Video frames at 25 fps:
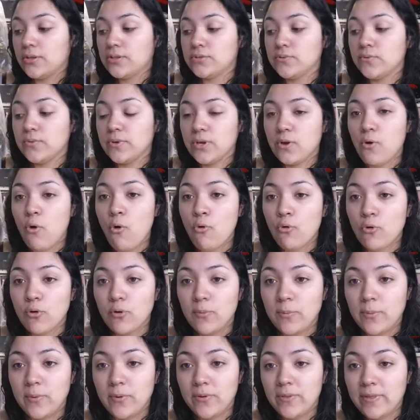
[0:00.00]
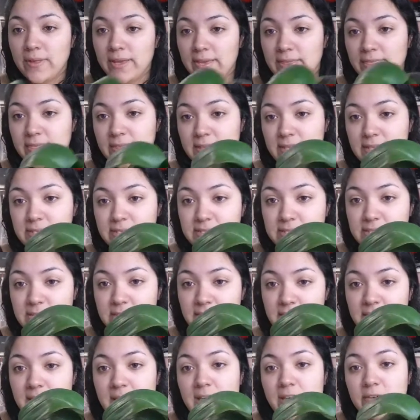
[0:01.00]
doing horrible like this.
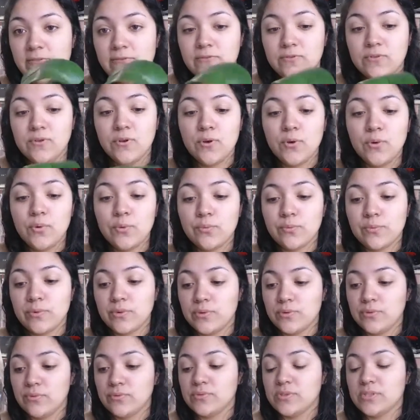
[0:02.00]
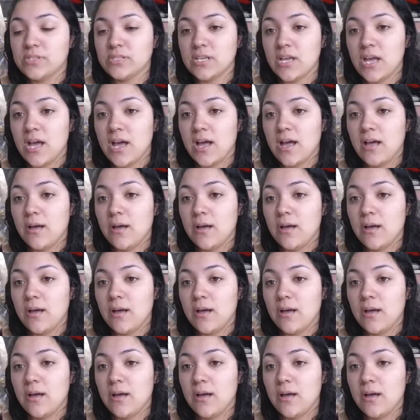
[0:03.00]
They have no roots.